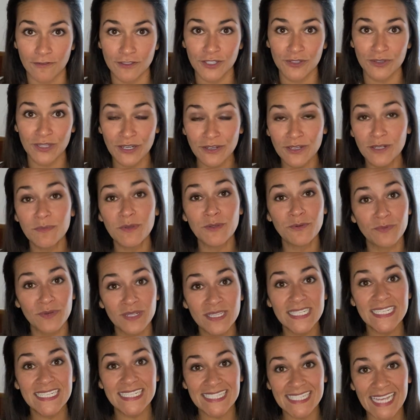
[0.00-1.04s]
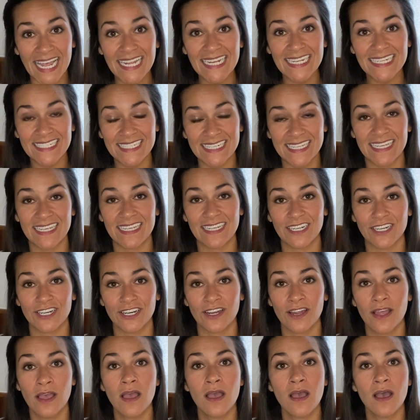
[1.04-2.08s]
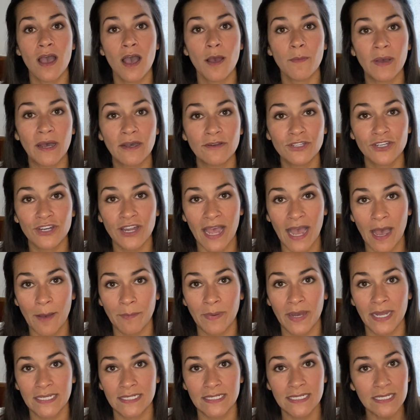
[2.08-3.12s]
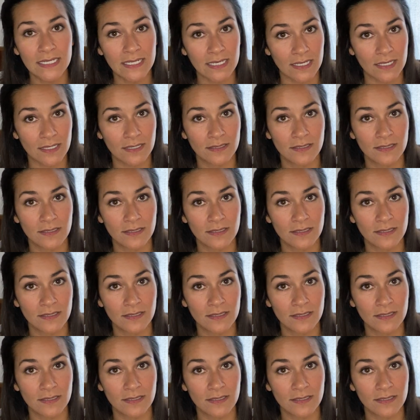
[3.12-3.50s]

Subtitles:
So they're going to be really excited to hear about your app idea.